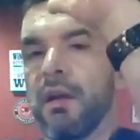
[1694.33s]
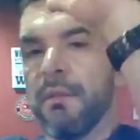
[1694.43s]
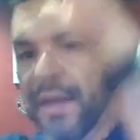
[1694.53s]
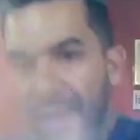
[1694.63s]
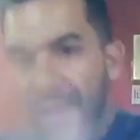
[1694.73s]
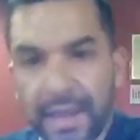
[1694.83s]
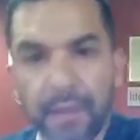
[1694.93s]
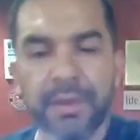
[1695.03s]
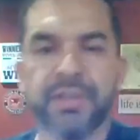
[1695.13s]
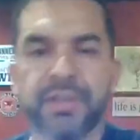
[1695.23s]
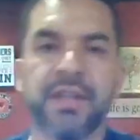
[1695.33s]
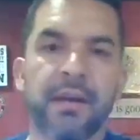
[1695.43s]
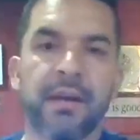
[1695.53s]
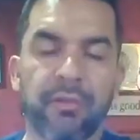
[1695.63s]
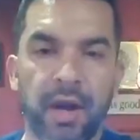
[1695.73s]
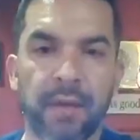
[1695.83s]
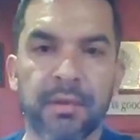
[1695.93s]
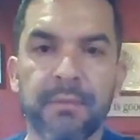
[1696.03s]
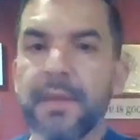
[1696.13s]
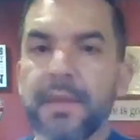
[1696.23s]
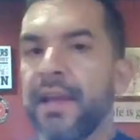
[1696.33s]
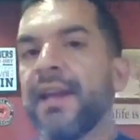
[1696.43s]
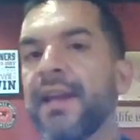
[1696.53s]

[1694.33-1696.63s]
my language is not a problem and I